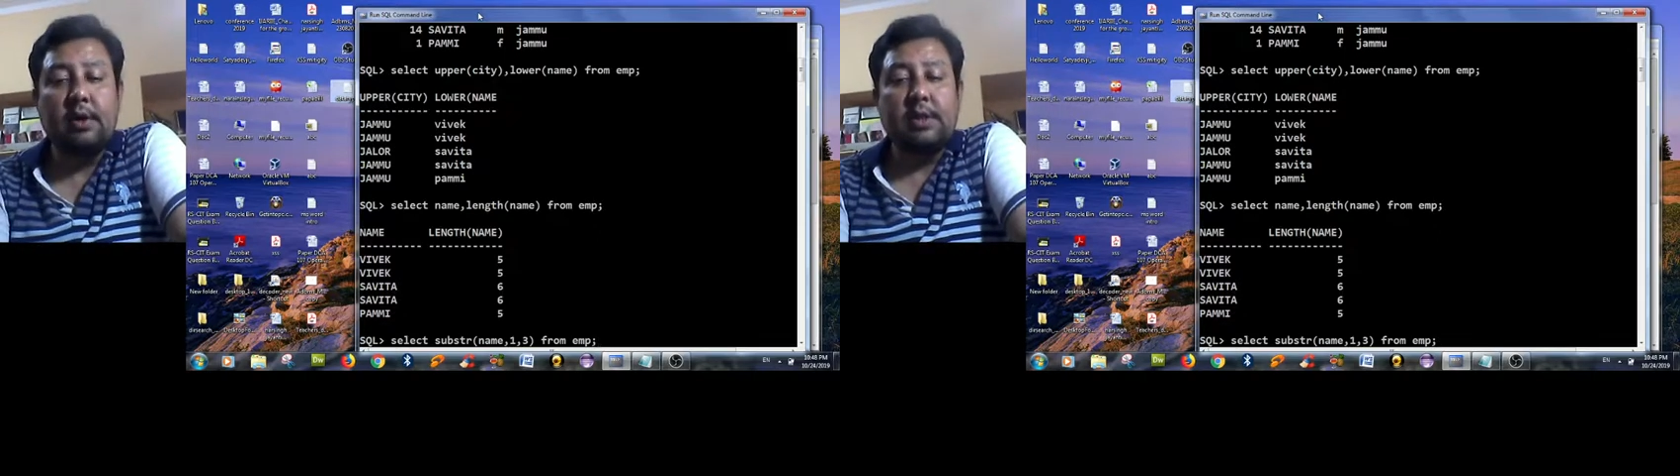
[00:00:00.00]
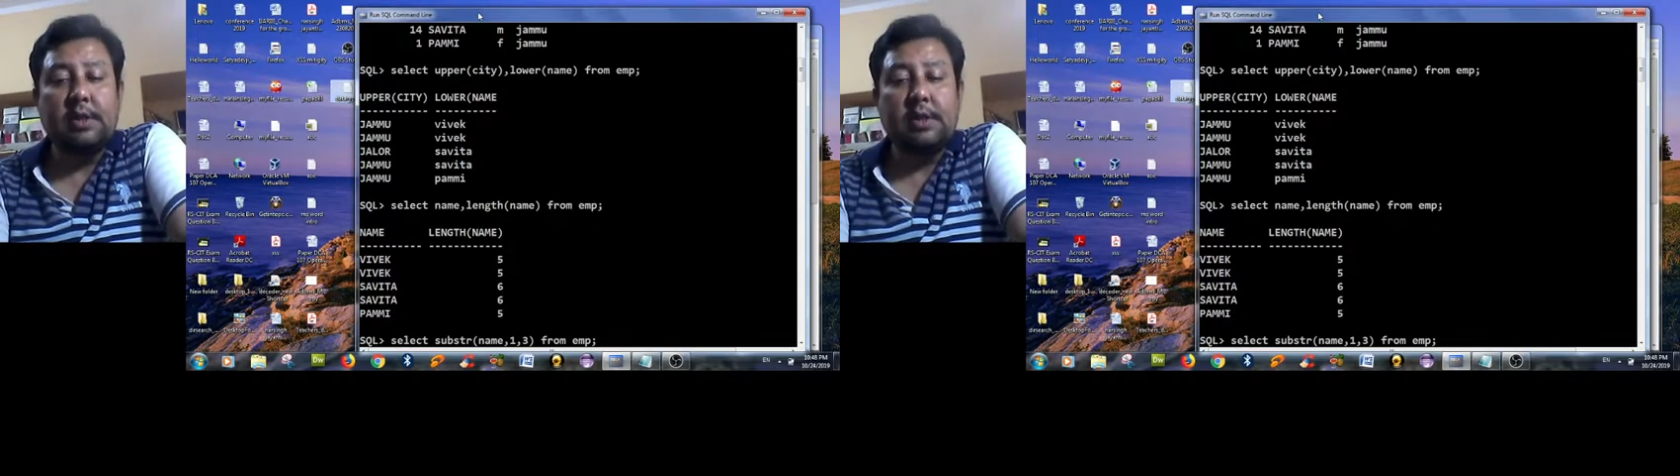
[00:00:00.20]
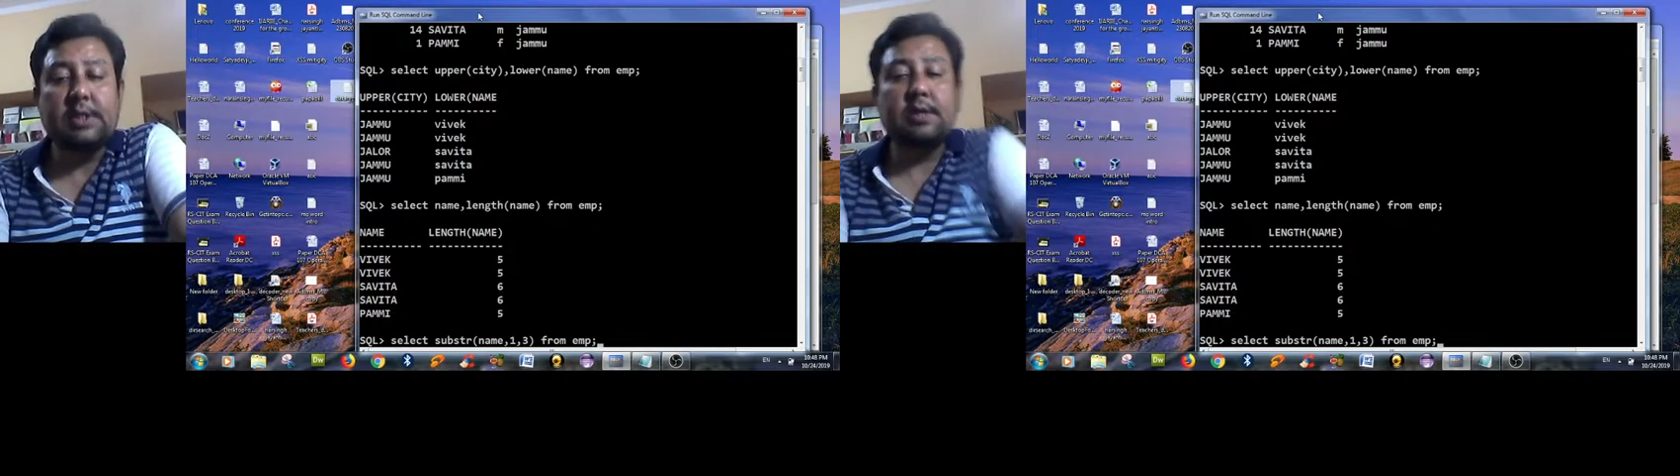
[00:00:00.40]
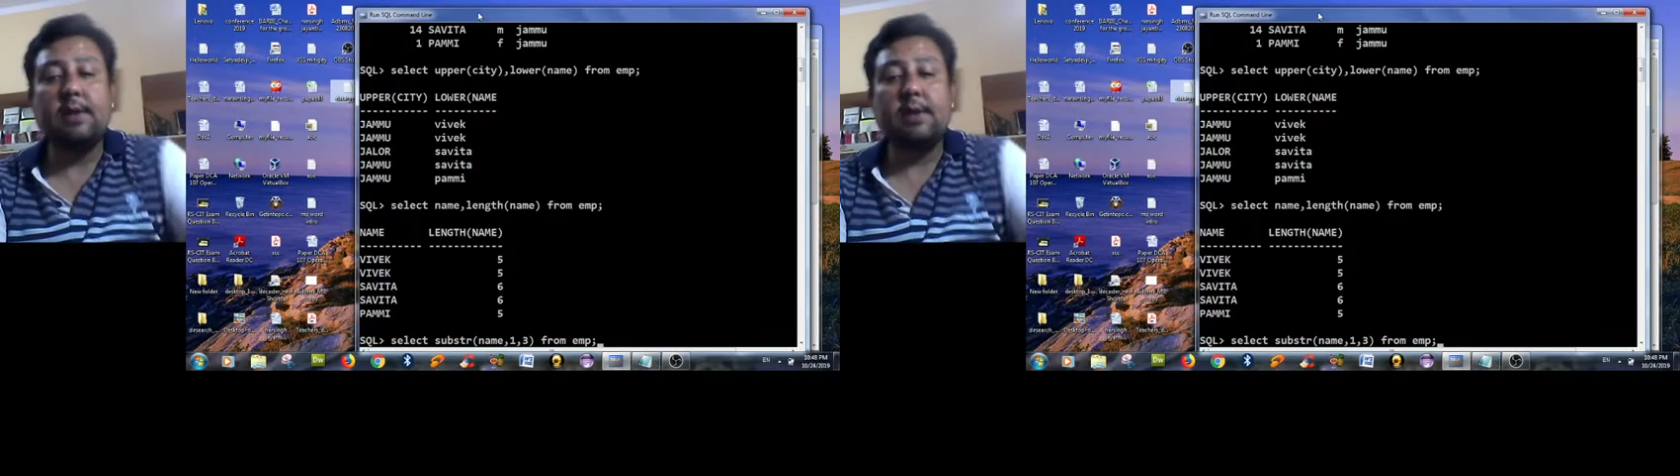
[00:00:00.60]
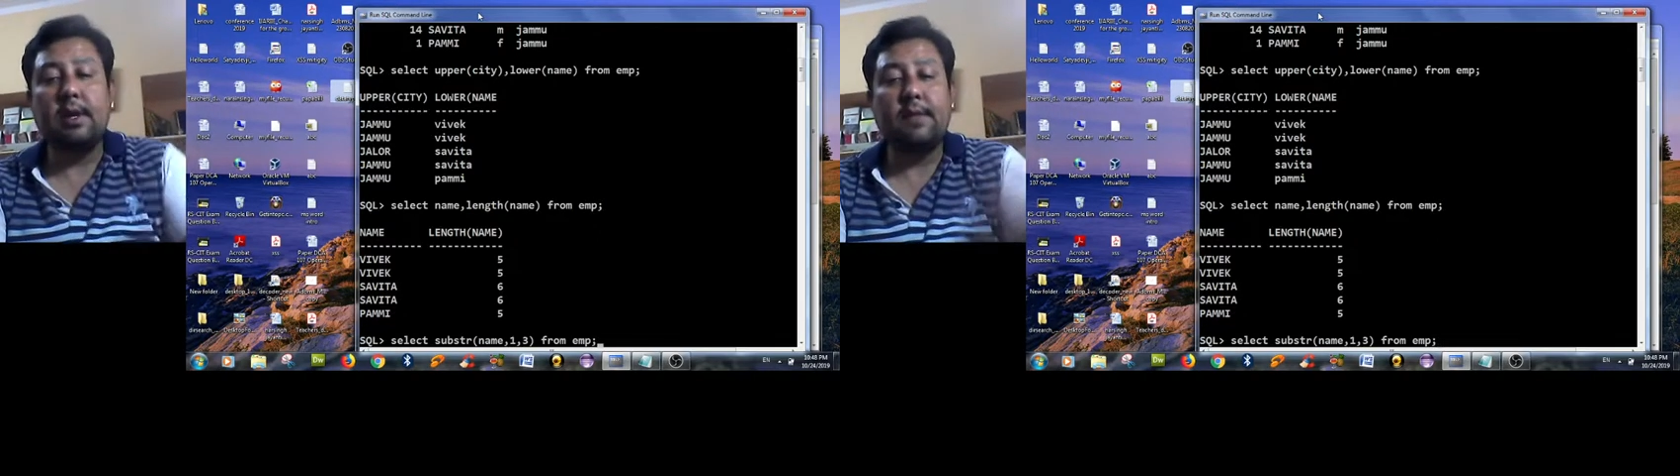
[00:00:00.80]
Just
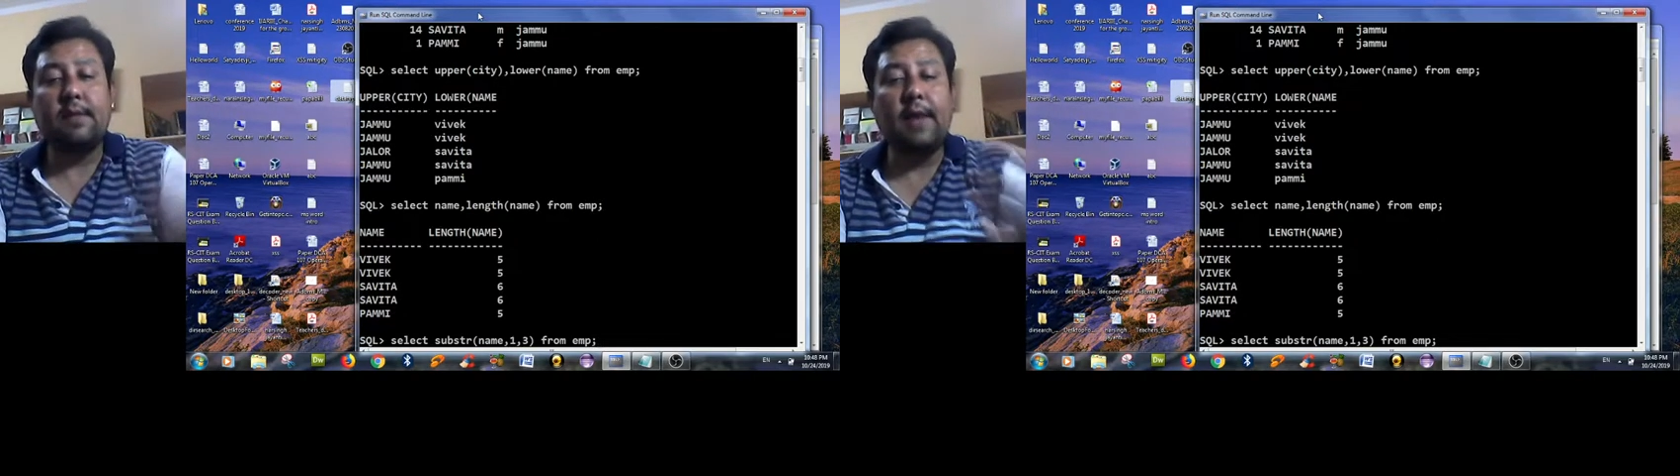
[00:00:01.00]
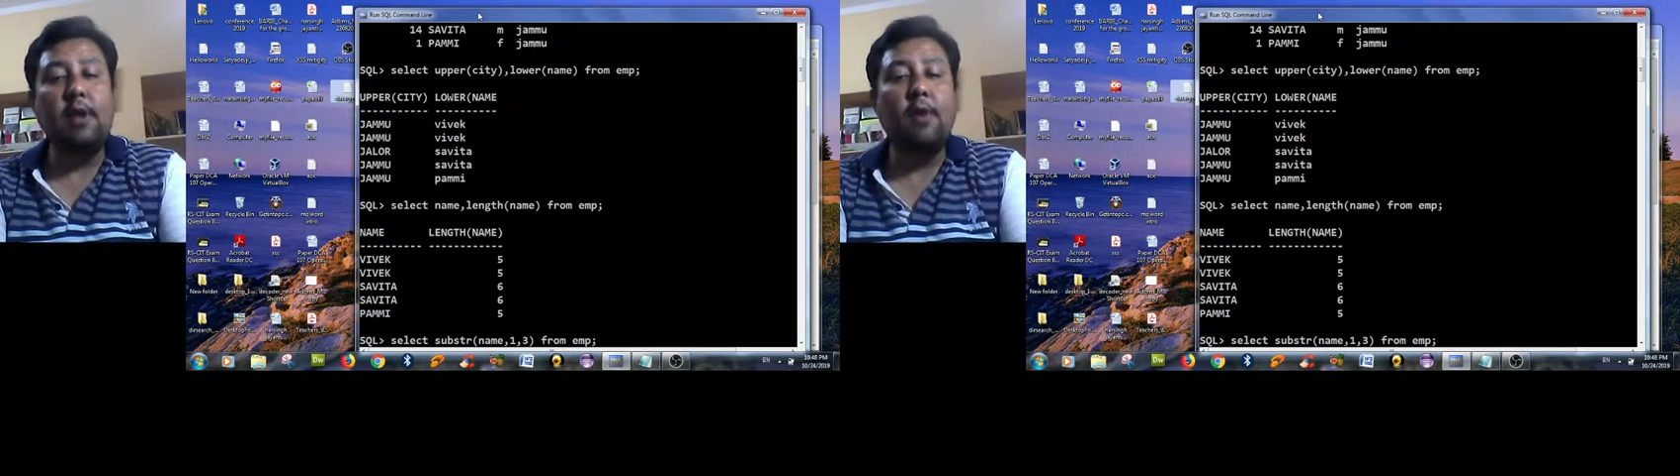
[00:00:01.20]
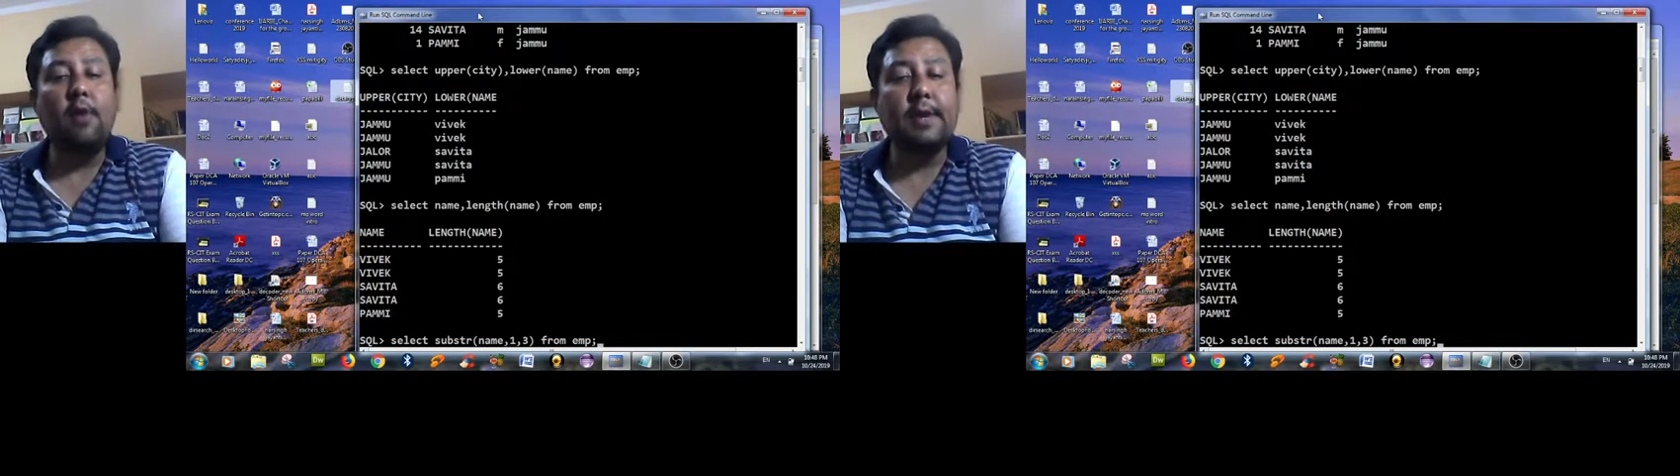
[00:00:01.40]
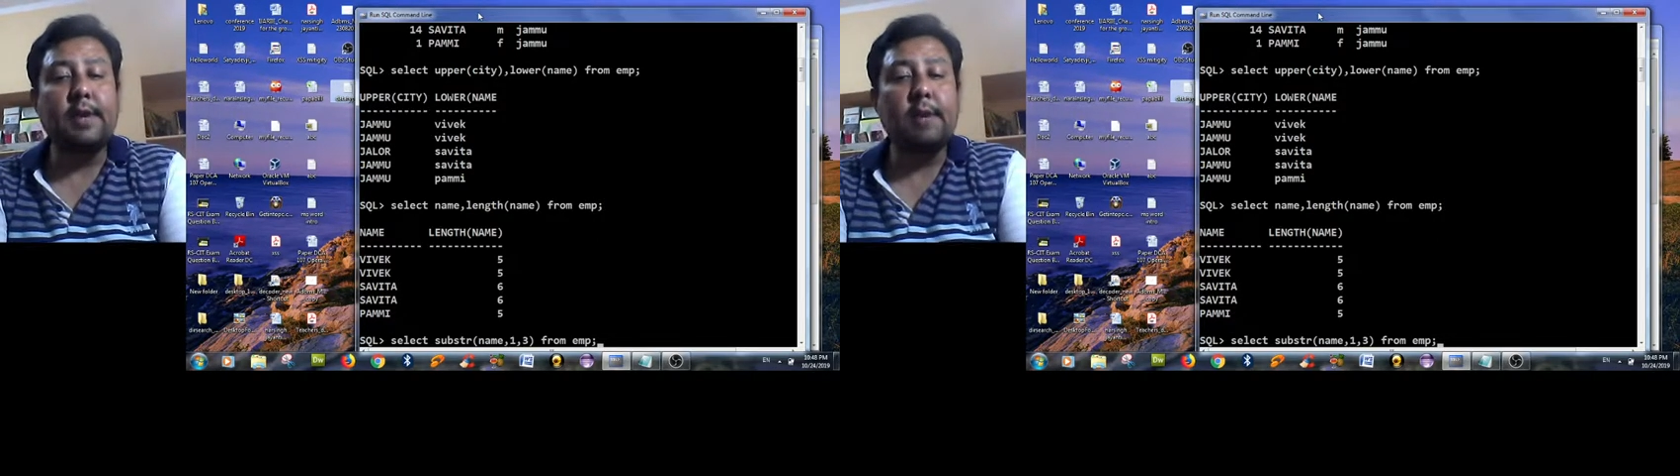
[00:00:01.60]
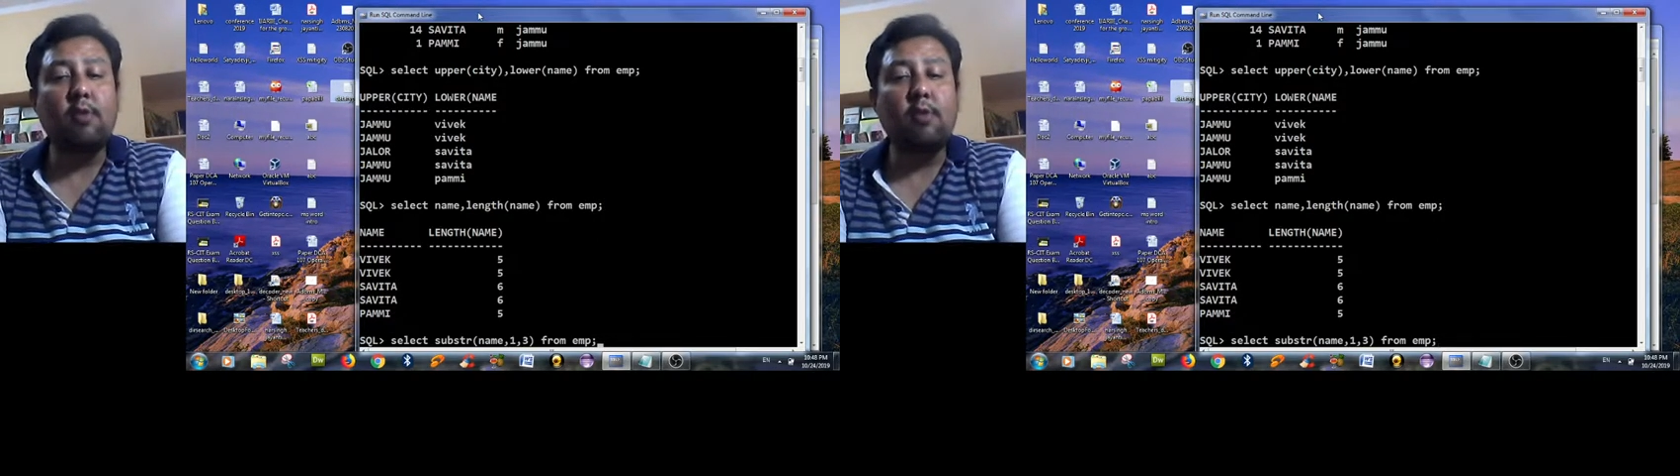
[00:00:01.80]
the value of the
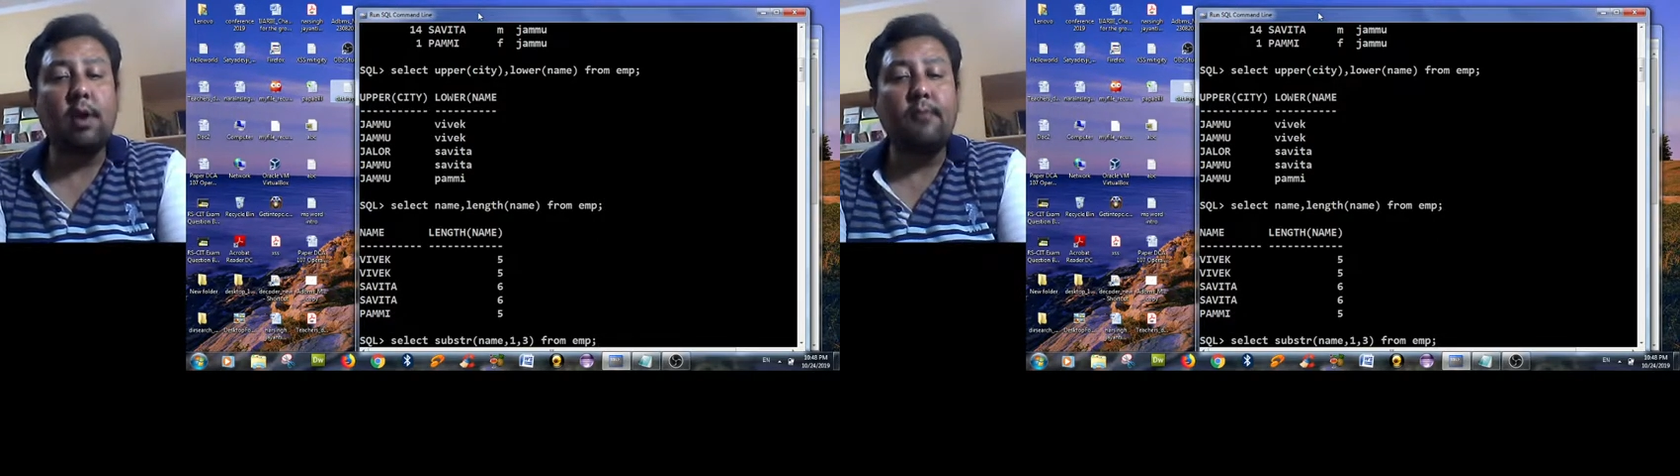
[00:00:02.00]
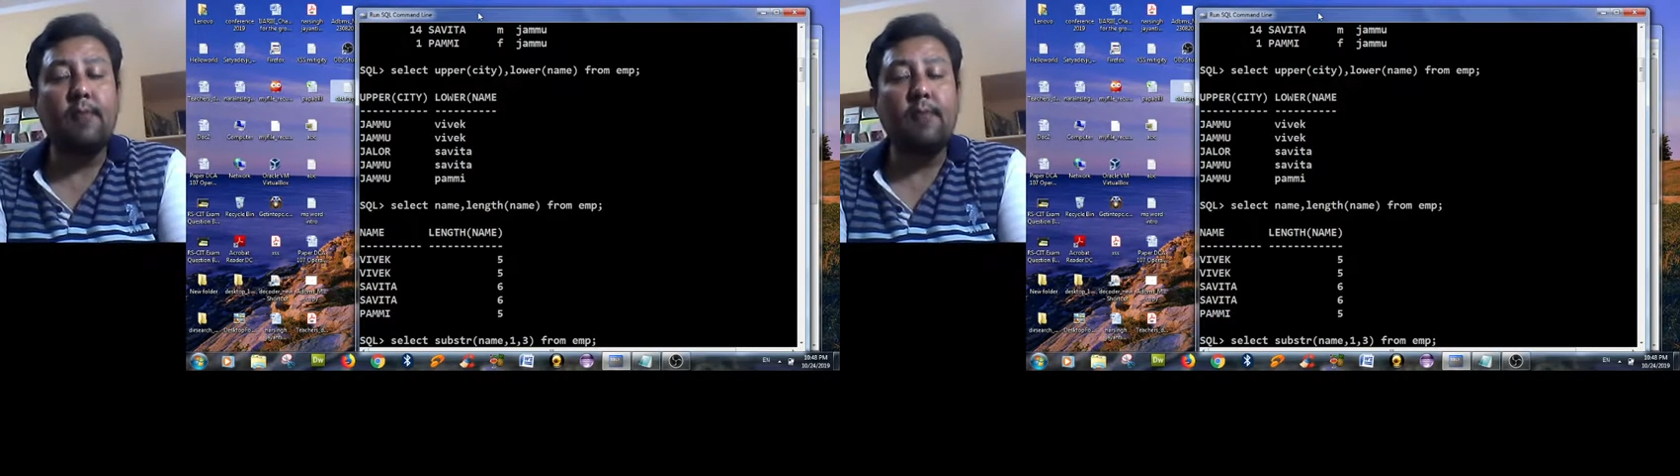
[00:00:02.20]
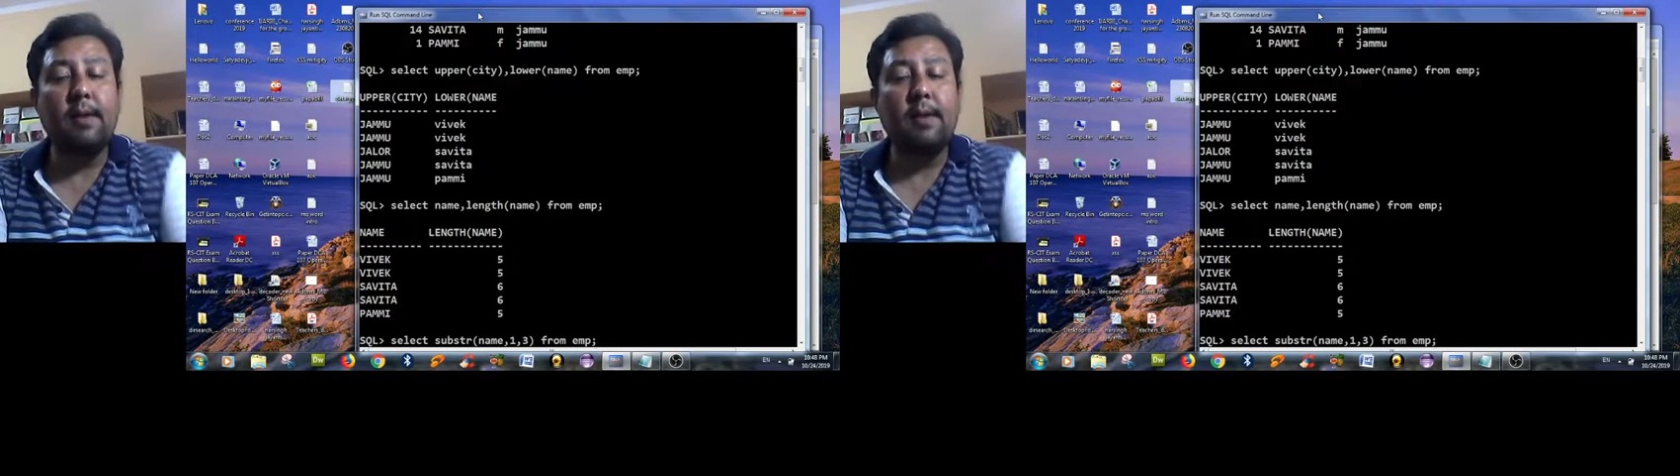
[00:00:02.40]
name column will